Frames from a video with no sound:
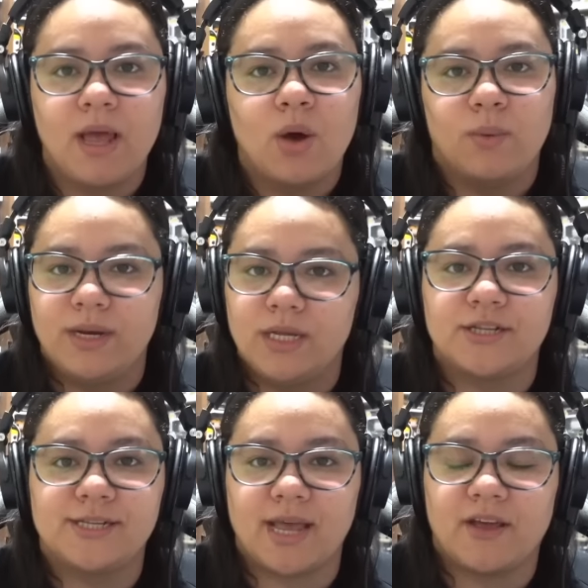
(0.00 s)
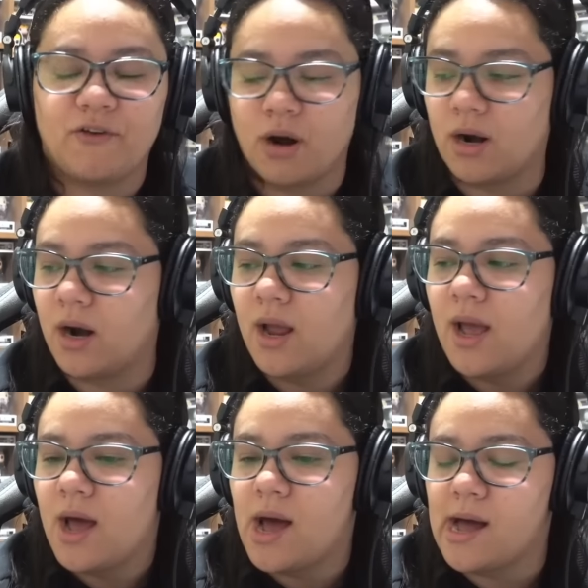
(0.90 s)
We need to save her,
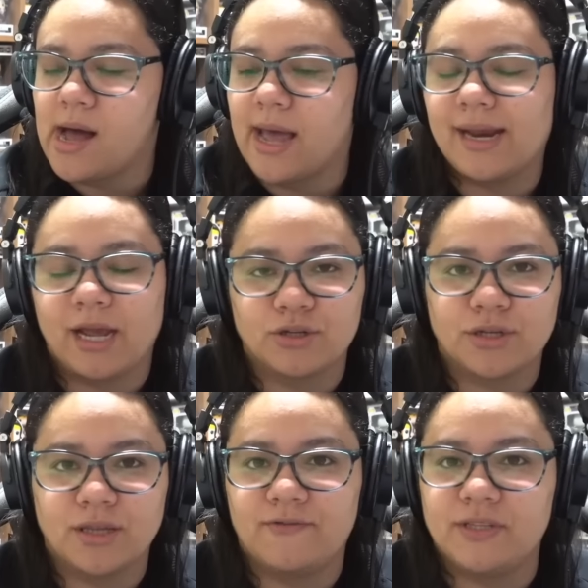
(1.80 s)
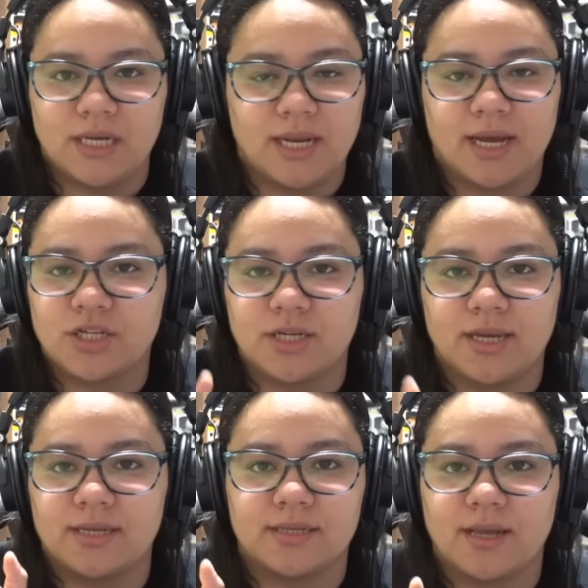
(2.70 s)
uh, and I also love Dina. She
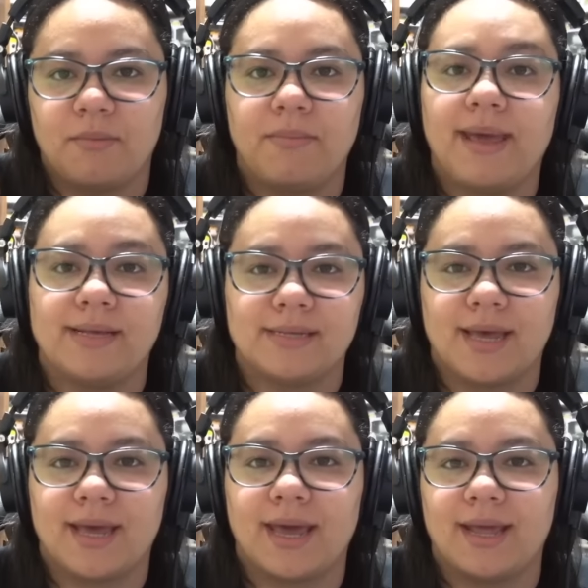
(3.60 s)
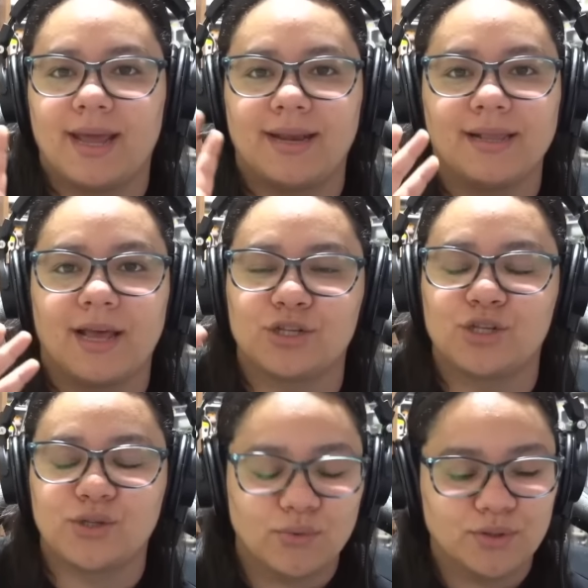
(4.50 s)
is amazing and, and like
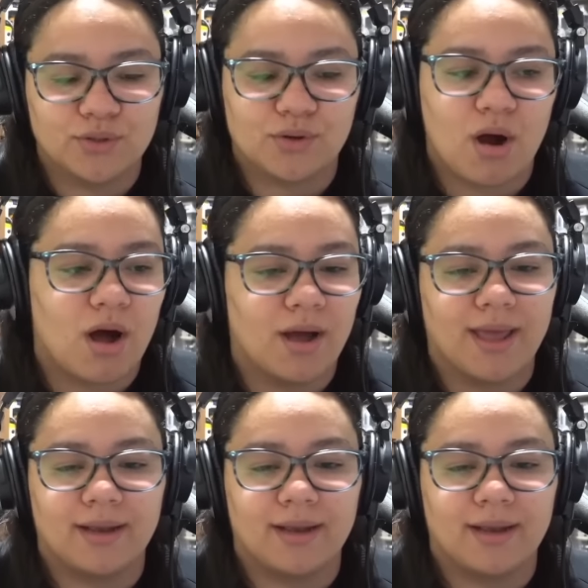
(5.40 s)
so strong and